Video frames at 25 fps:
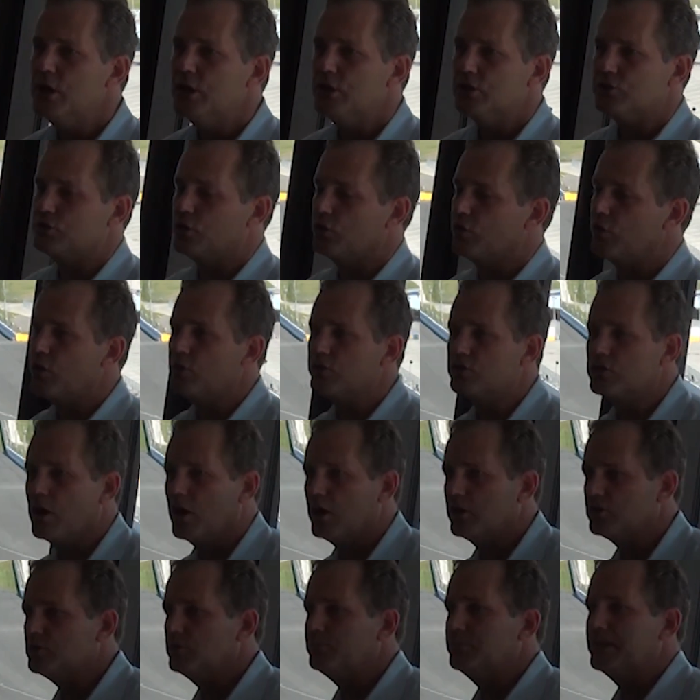So those
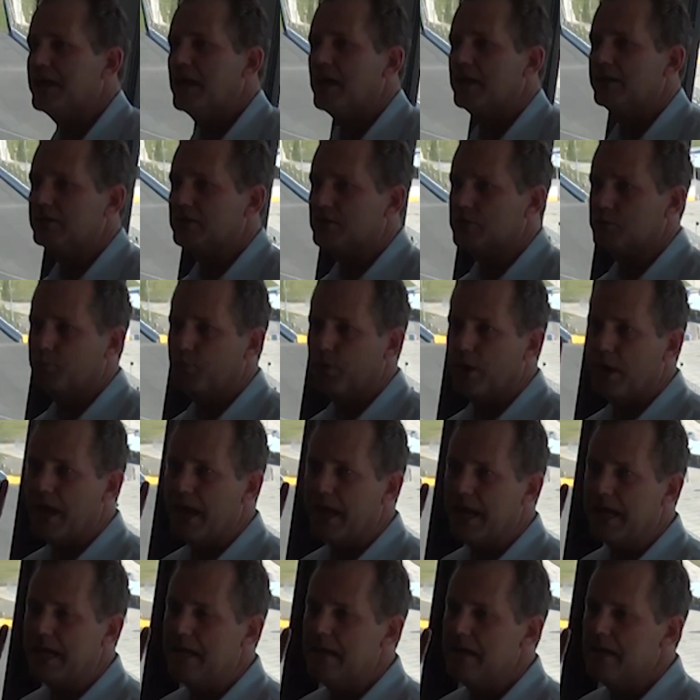cars will be on
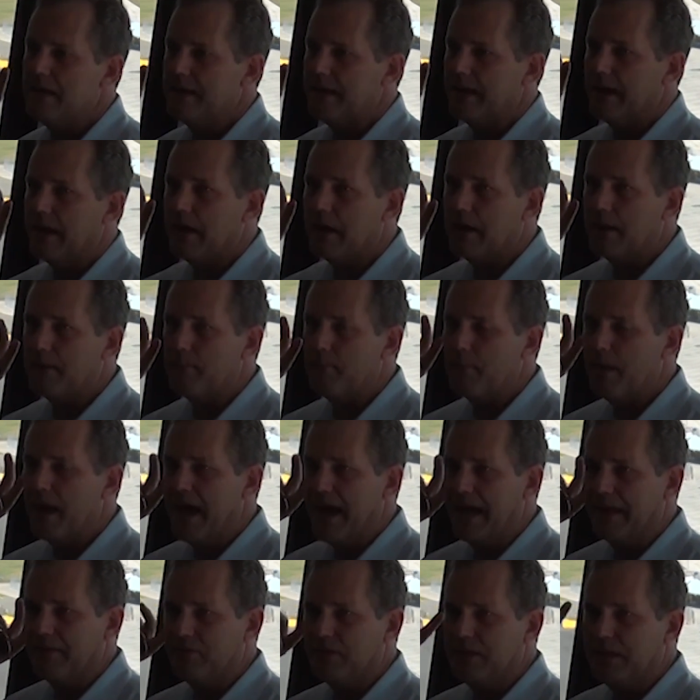display
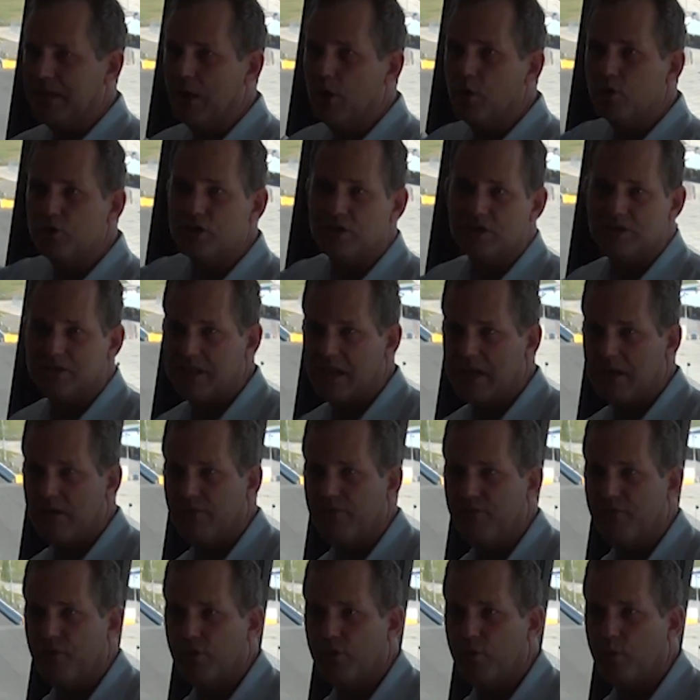at the Ocean Center
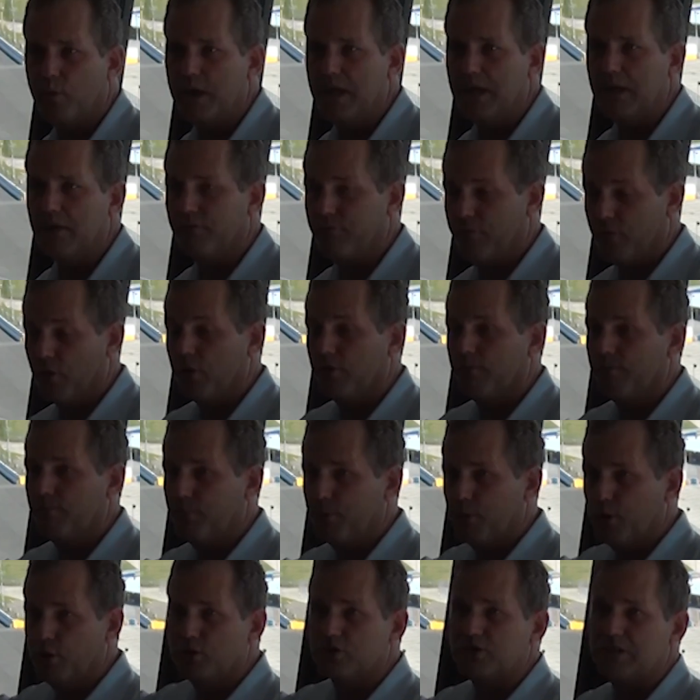for
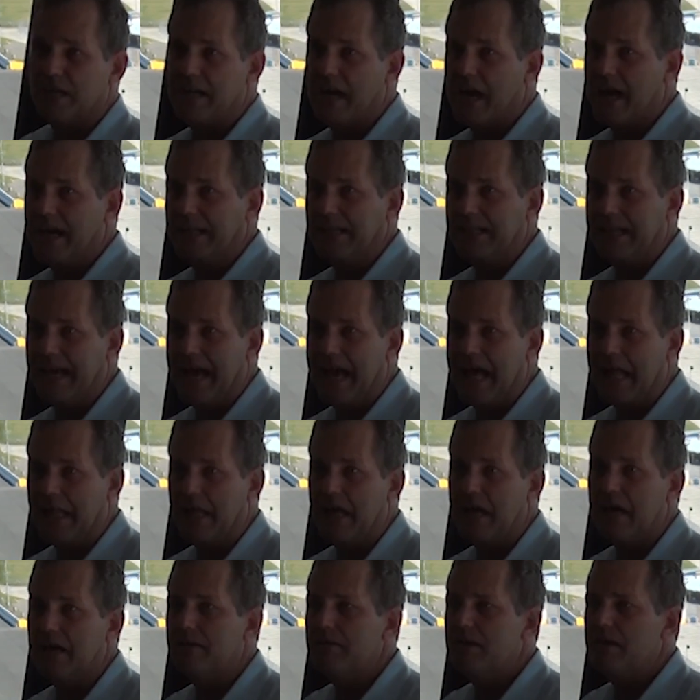Thursday night
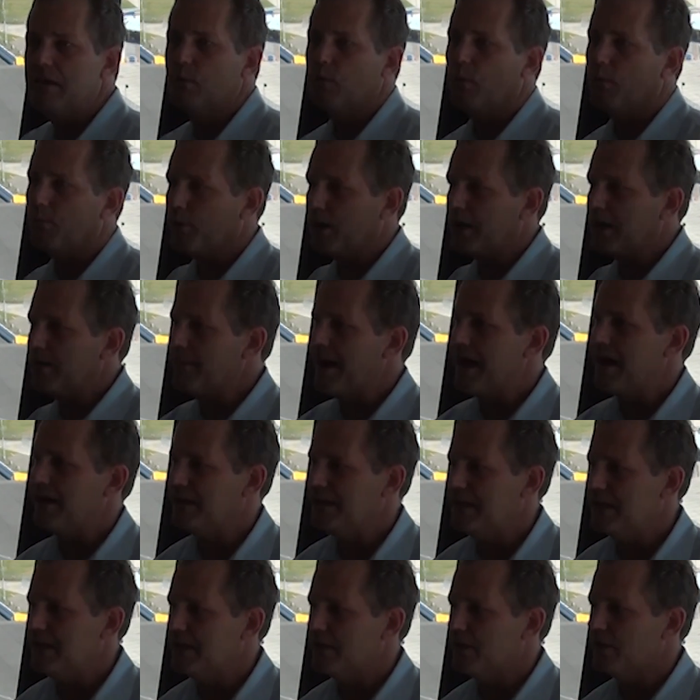gala. We'll bring them out
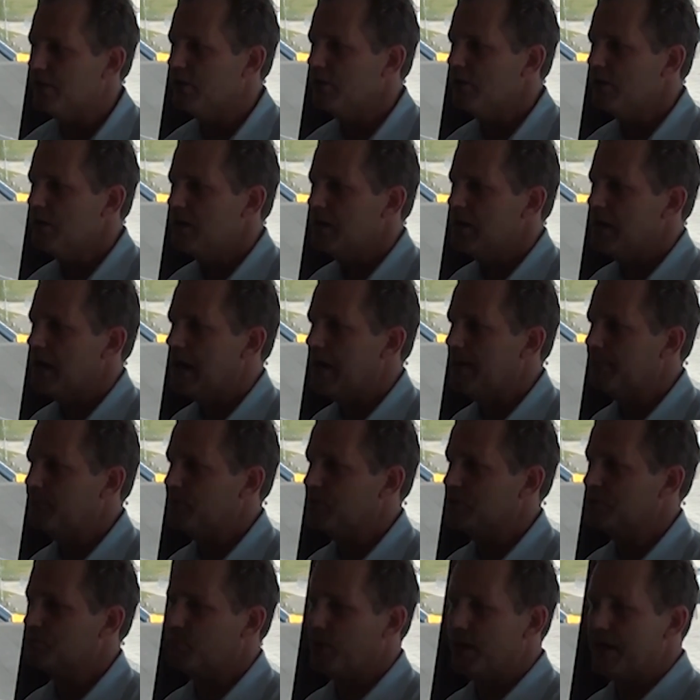here,
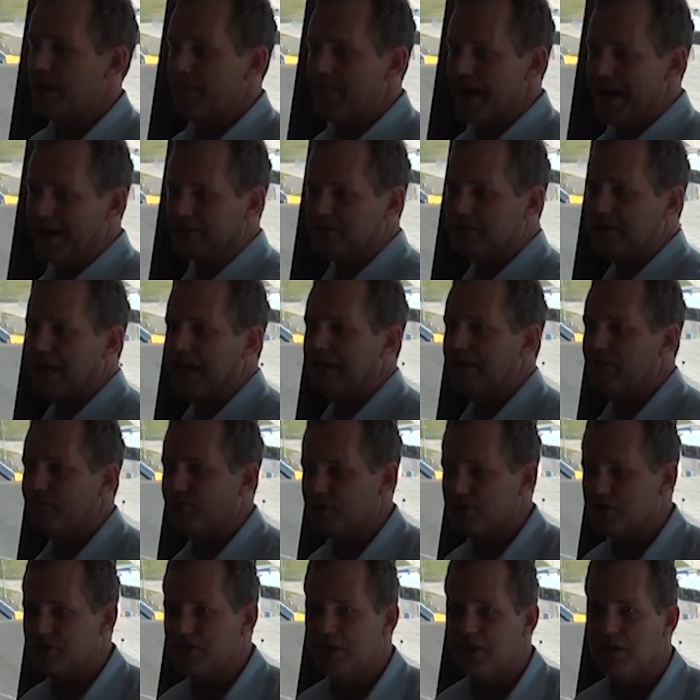display them outside the
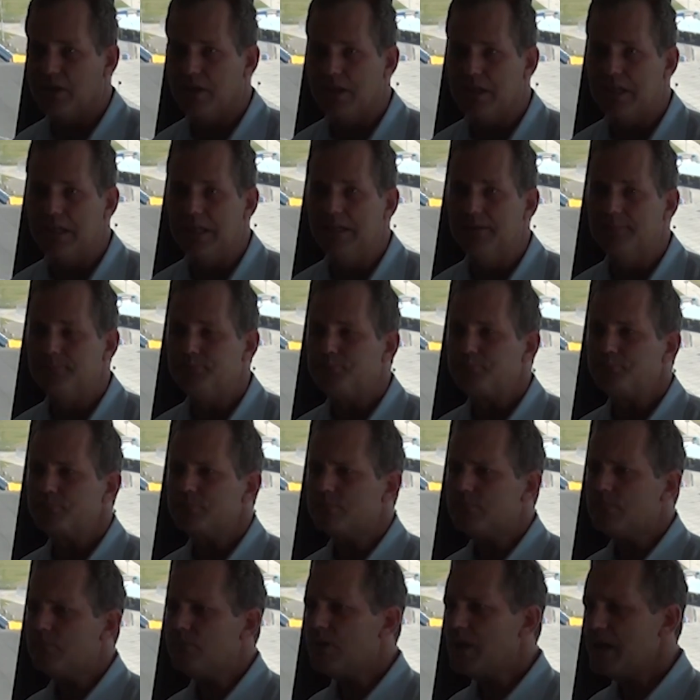facility,
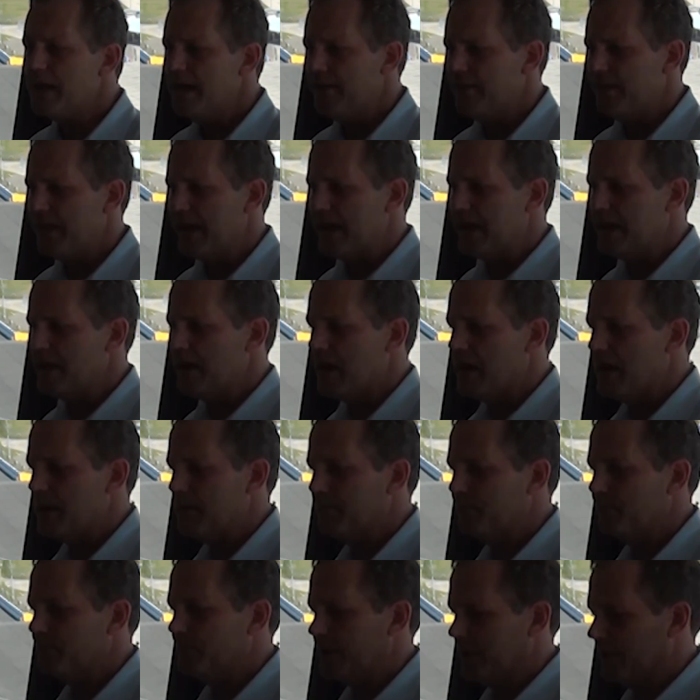and then
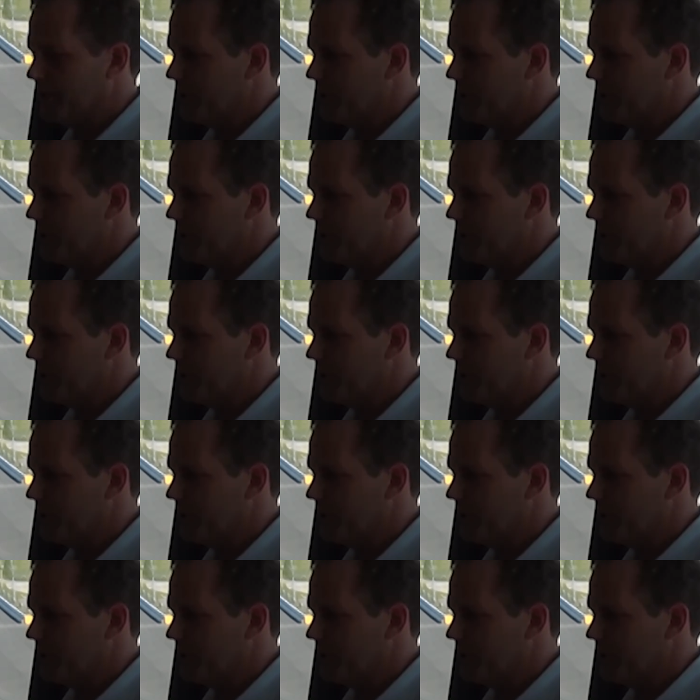they're